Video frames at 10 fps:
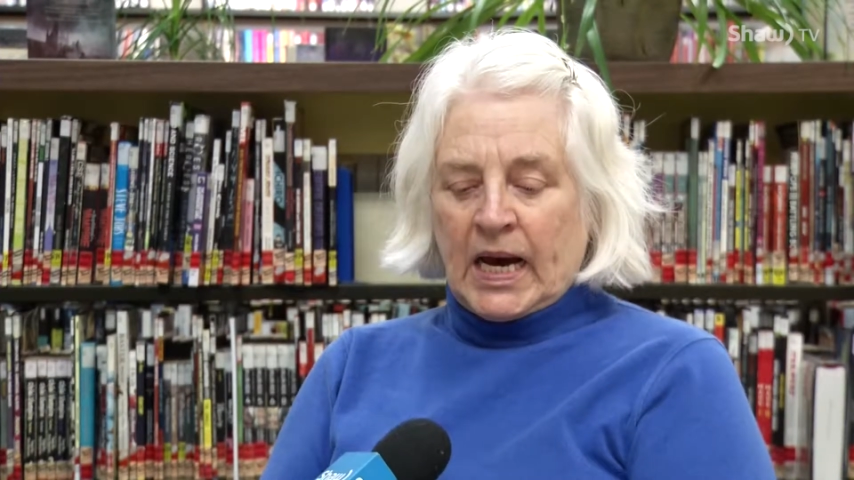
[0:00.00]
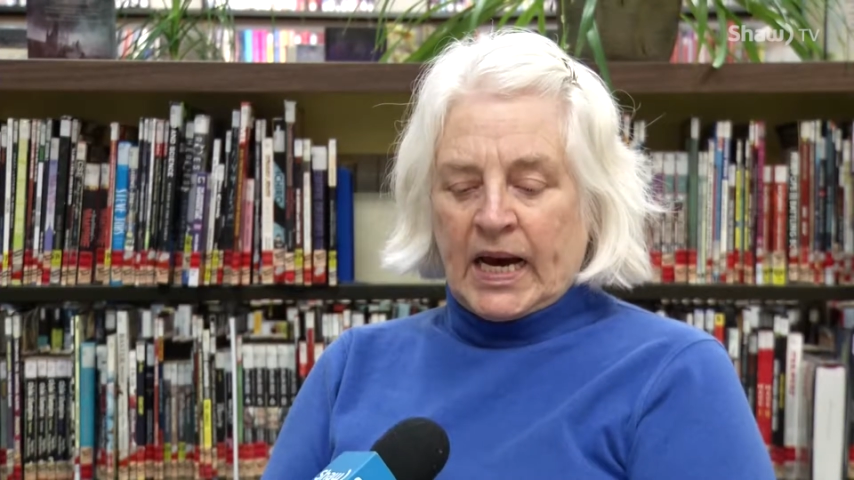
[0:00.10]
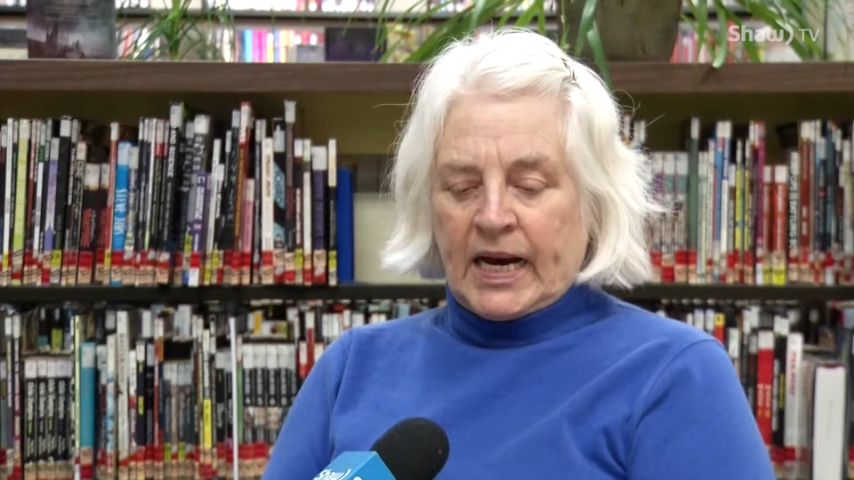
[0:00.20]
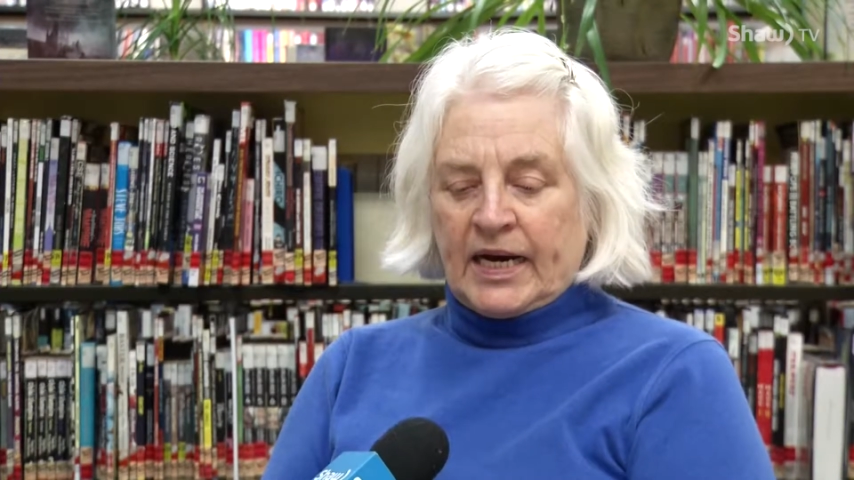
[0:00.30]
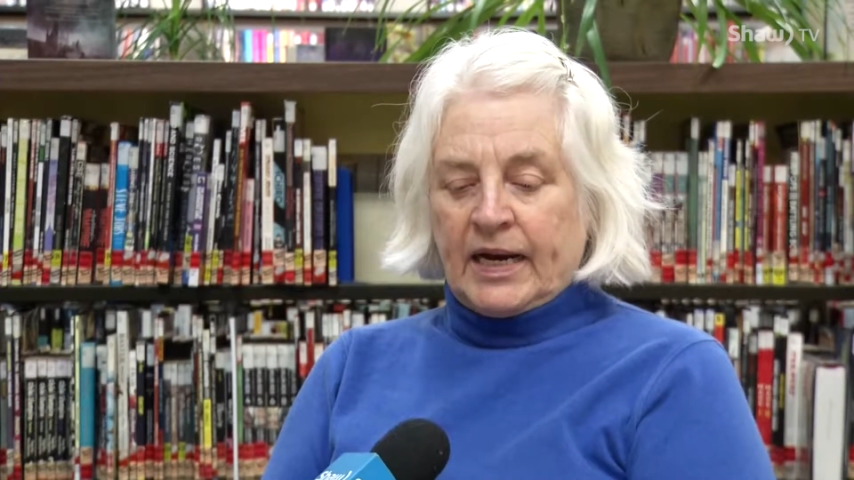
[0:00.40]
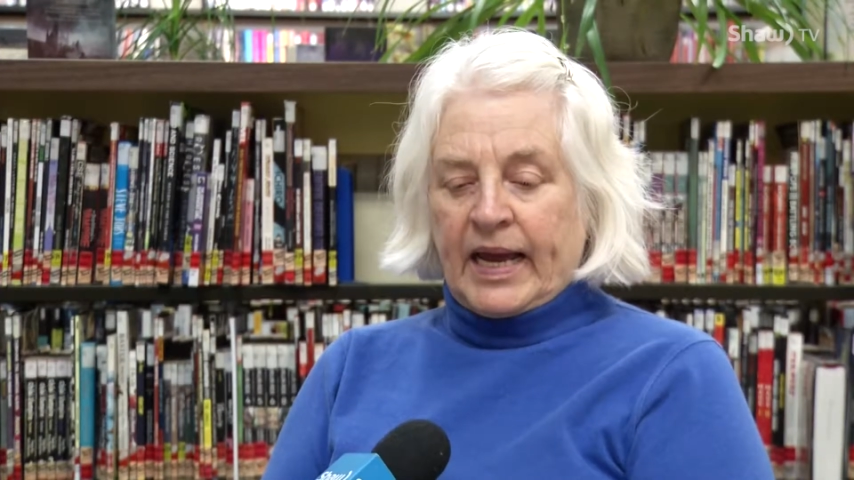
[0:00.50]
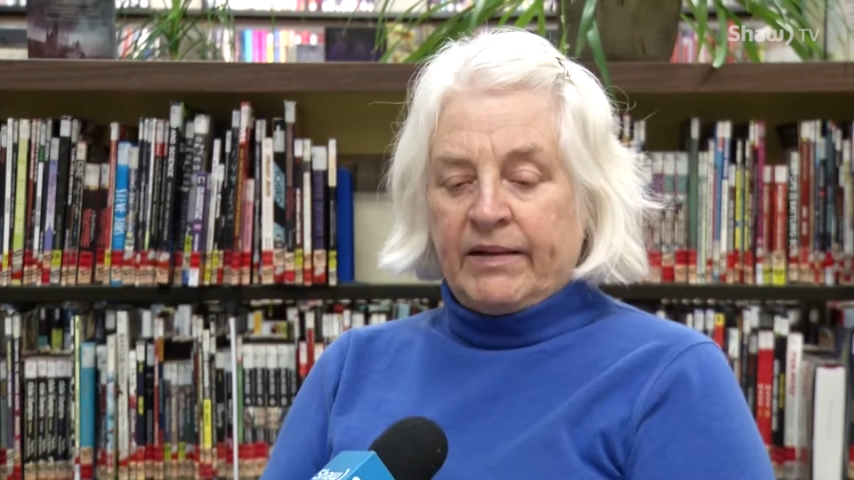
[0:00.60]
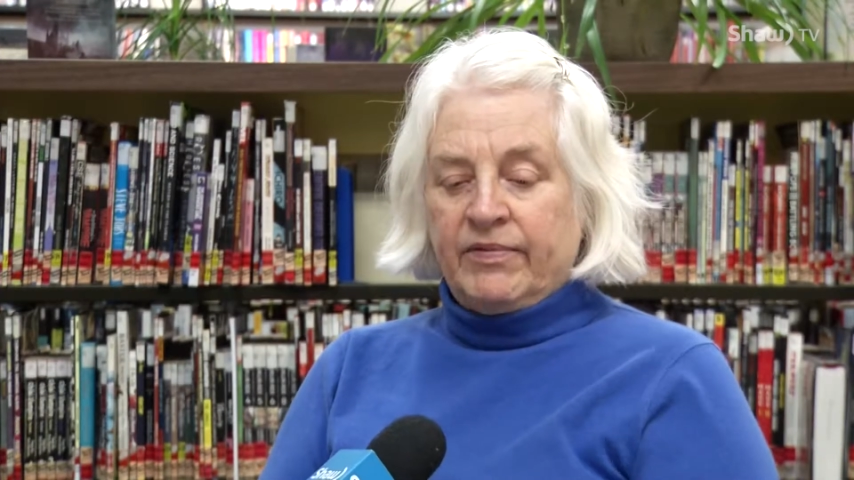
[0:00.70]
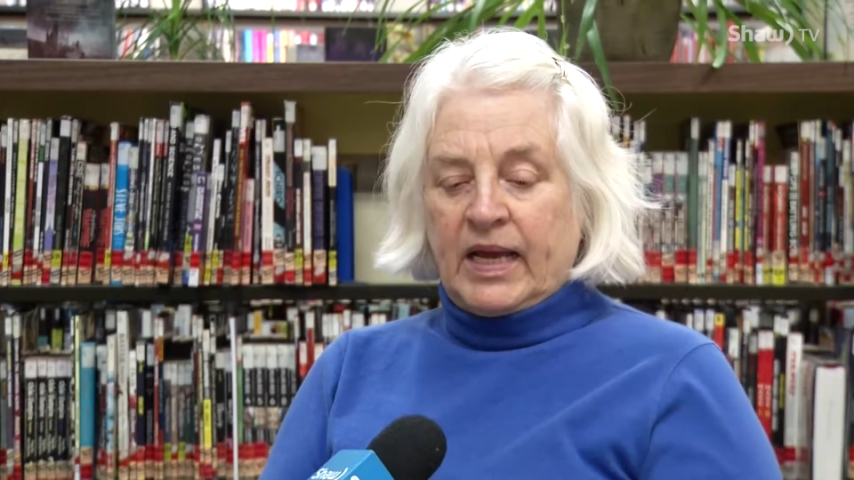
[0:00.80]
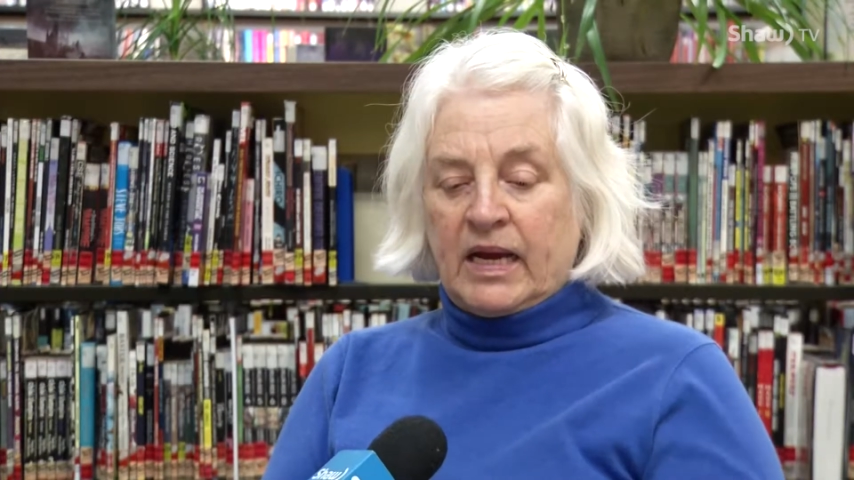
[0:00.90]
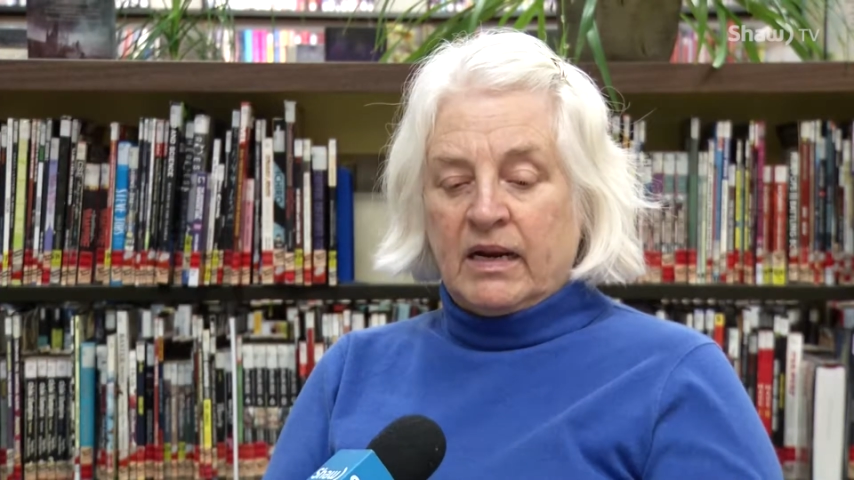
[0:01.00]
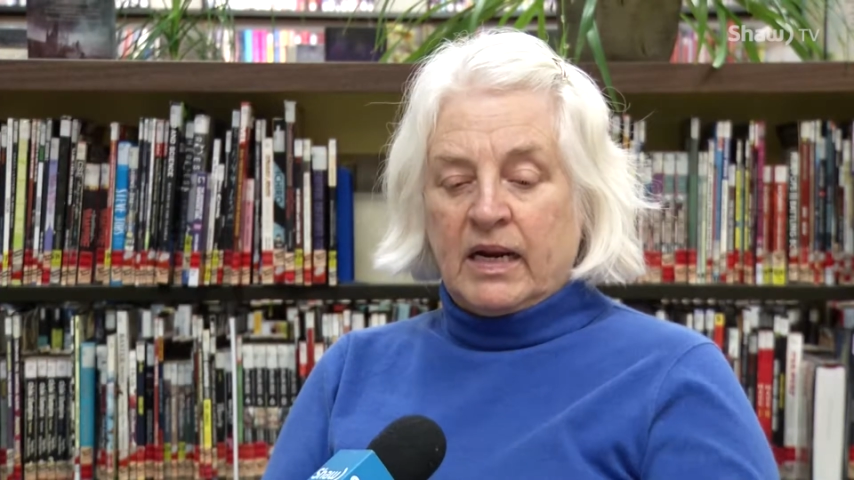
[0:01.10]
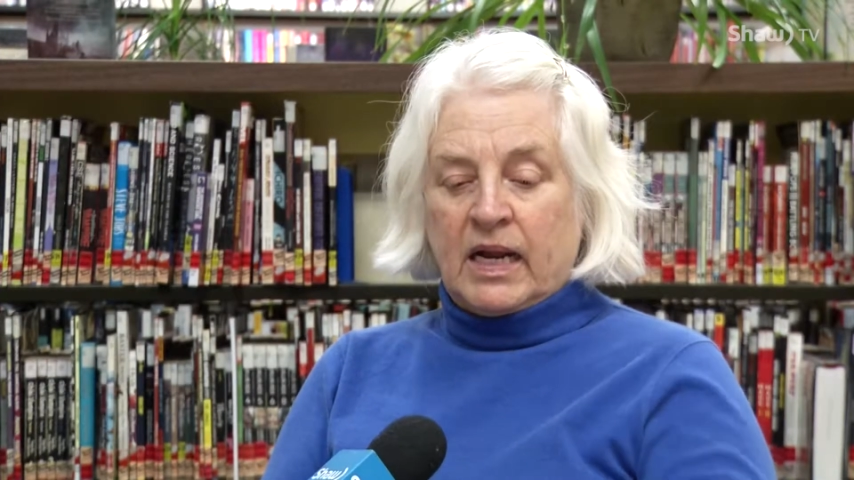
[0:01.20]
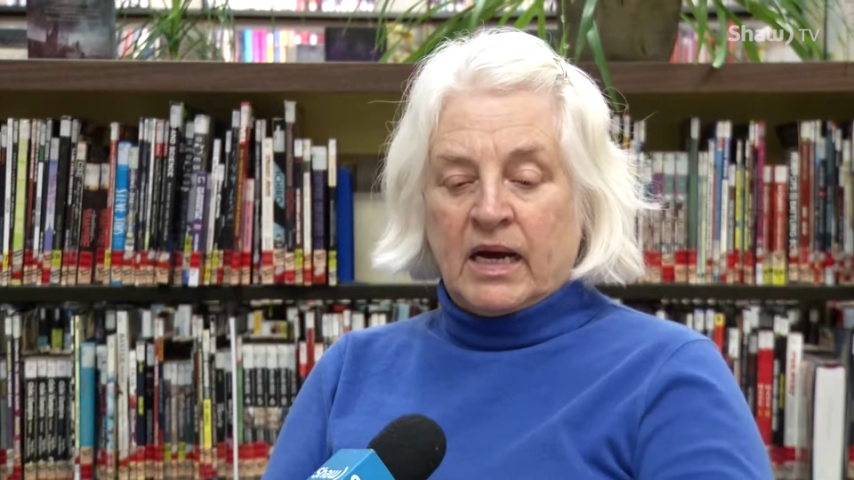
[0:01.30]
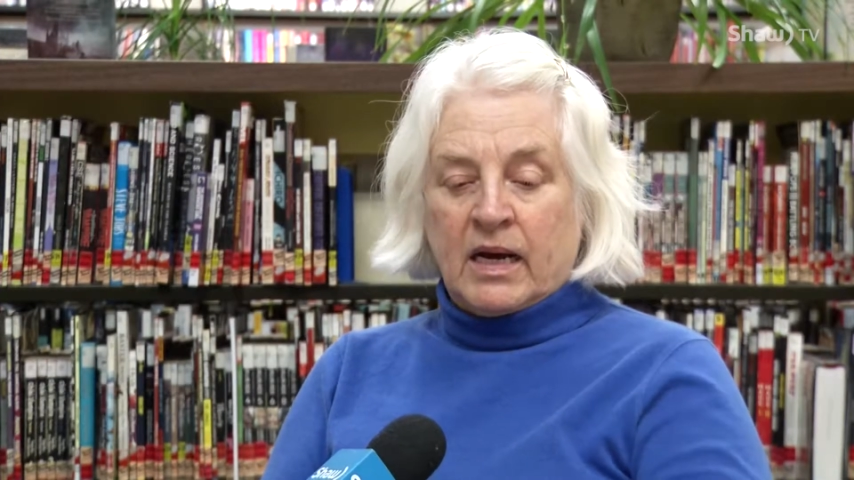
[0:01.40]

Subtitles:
And then